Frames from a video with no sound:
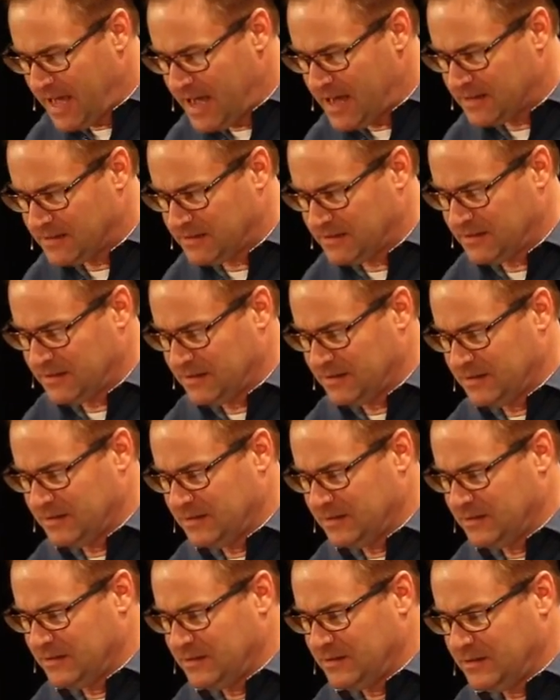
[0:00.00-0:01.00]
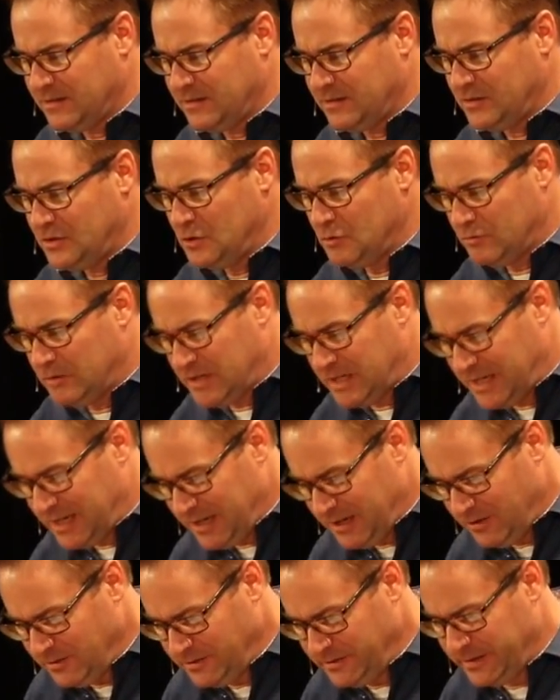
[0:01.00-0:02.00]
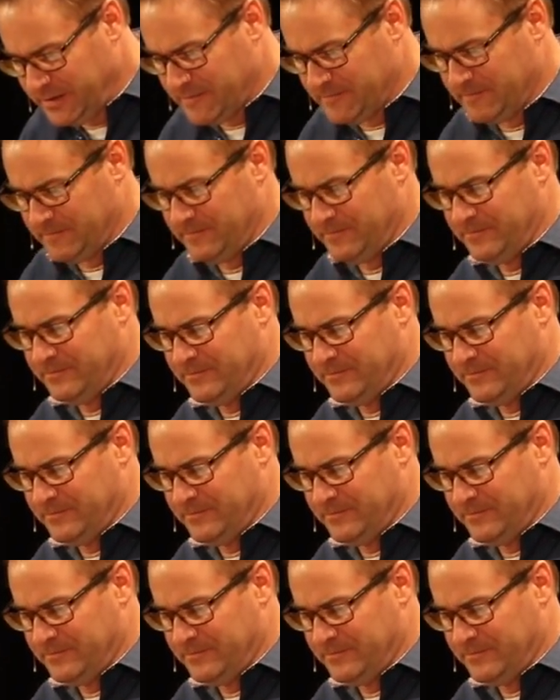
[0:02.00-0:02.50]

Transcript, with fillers: yet, you killed him.